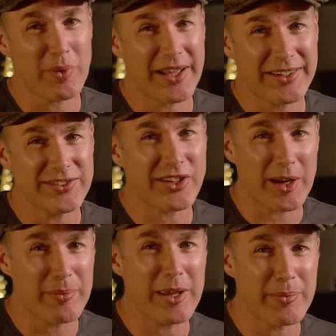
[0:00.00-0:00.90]
one is going
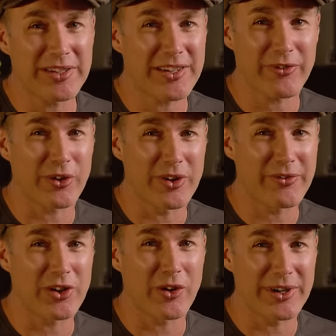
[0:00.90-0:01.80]
to be a bit difficult
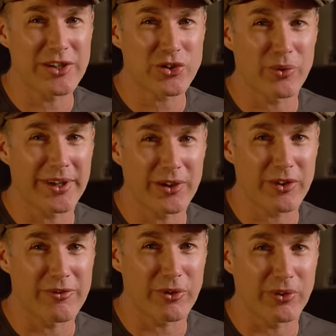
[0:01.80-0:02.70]
if you're not really sure what you're
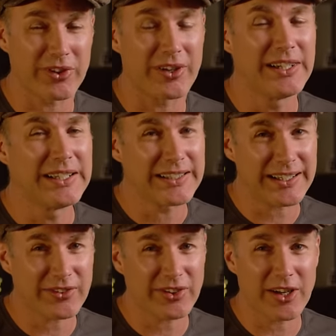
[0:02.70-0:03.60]
looking for. So
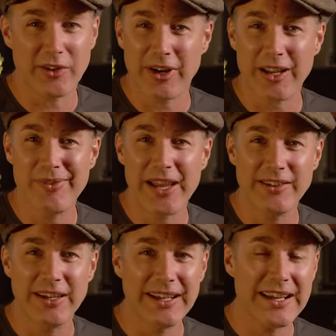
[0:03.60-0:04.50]
like I said, I'd
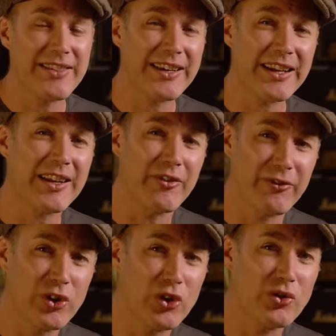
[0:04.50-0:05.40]
recommend either getting a
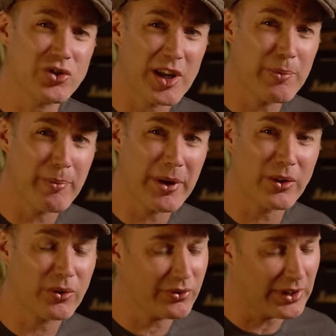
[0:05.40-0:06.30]
few cheaper
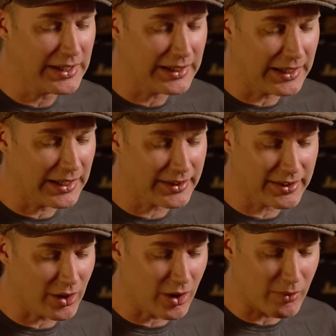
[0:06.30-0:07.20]
pedals.
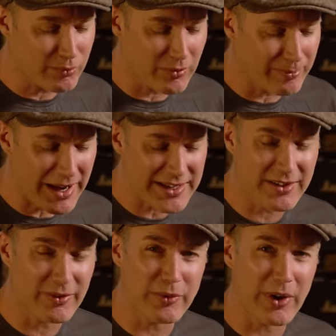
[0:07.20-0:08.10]
You know, I
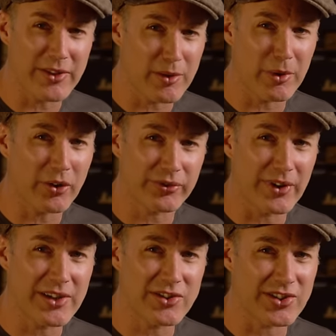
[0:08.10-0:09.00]
massively rate the Boss
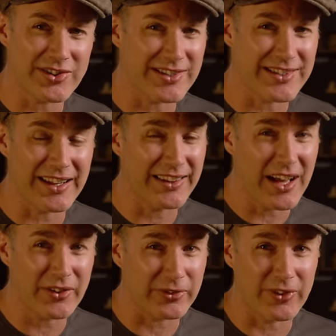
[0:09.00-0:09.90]
range just because they
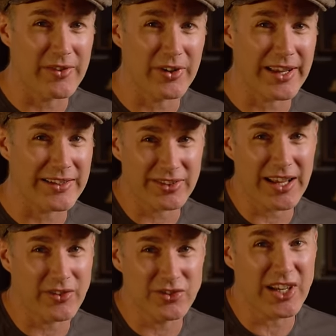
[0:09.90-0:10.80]
last forever. They
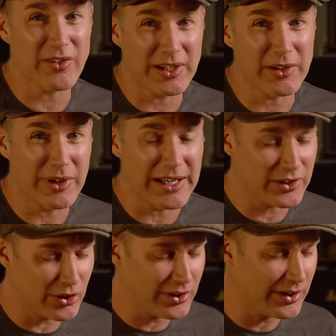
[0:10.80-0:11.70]
sound generally really
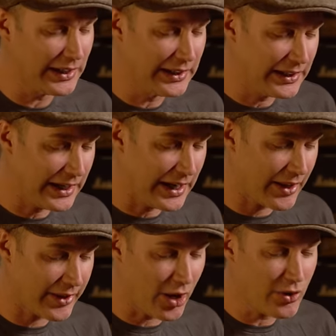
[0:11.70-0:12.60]
good.
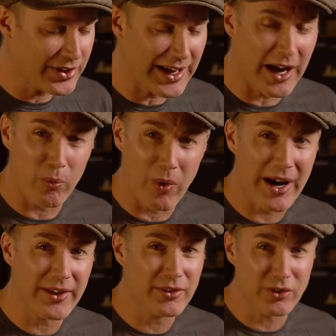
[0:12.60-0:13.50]
The
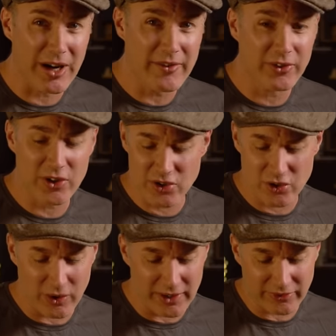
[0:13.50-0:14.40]
ODR1, great first
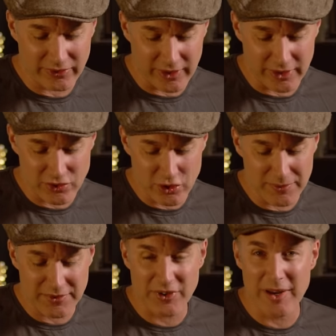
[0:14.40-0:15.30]
choice. The
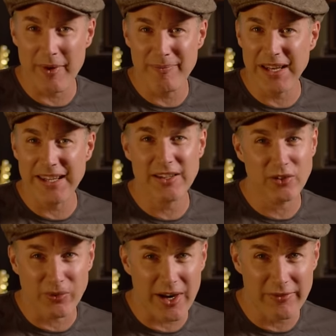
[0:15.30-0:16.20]
Tube Screamer Mini,
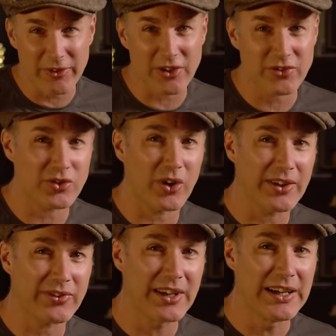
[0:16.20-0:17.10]
great first
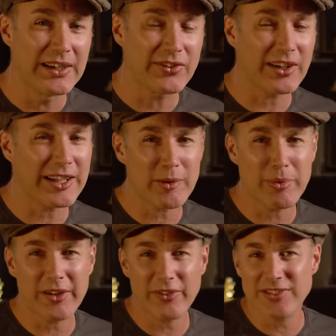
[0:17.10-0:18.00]
choice. So a little
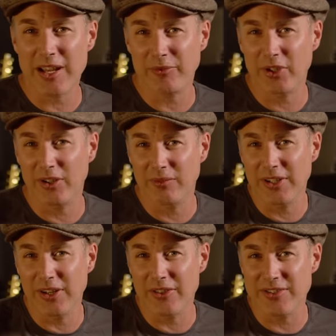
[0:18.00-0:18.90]
bit of it's up to,
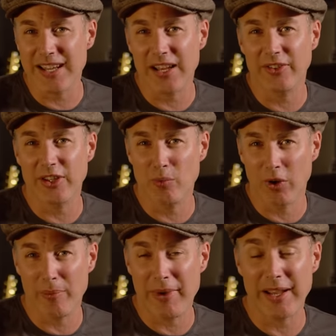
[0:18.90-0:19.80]
you know, the sound that you
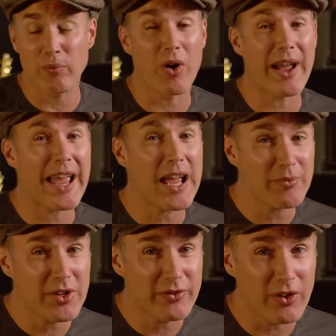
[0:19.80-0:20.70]
want to make, what
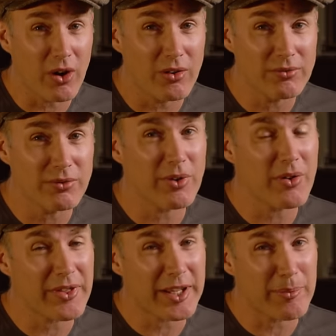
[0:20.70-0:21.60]
amp you've got. So
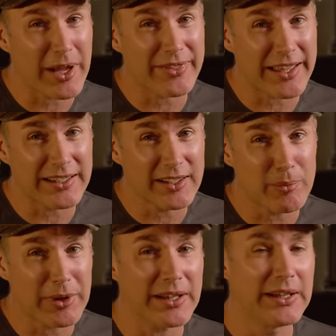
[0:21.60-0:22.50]
I'll think about that a
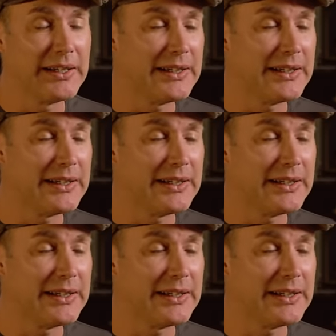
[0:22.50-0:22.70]
little bit.